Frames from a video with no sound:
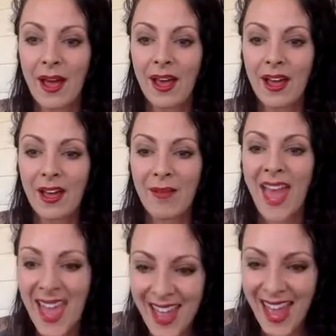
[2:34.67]

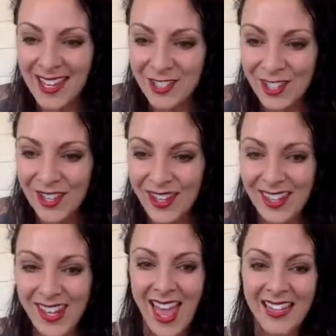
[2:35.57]
Hey, Angel.
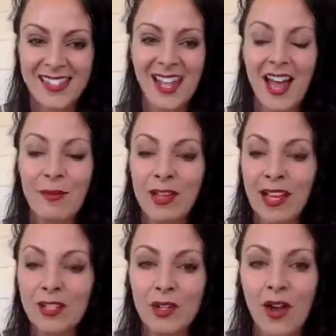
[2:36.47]
Yes, I'm
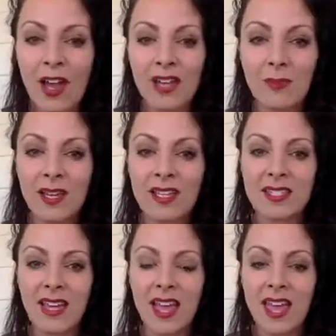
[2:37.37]
glad you're on because
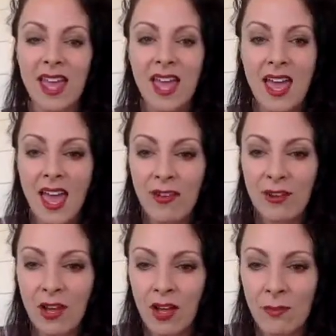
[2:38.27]
I have a
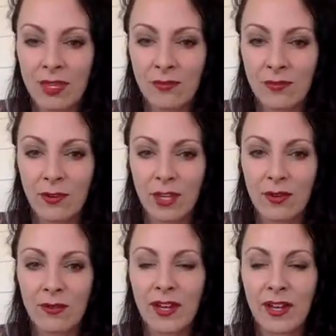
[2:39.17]
comment for
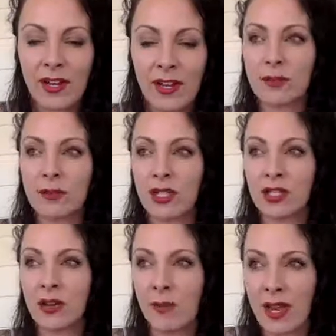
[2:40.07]
you. In fact, I'll just
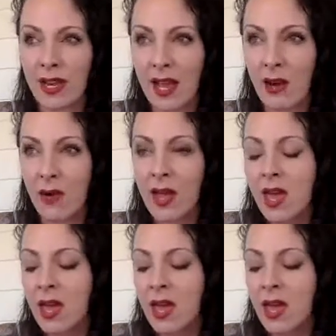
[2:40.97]
mention it right now.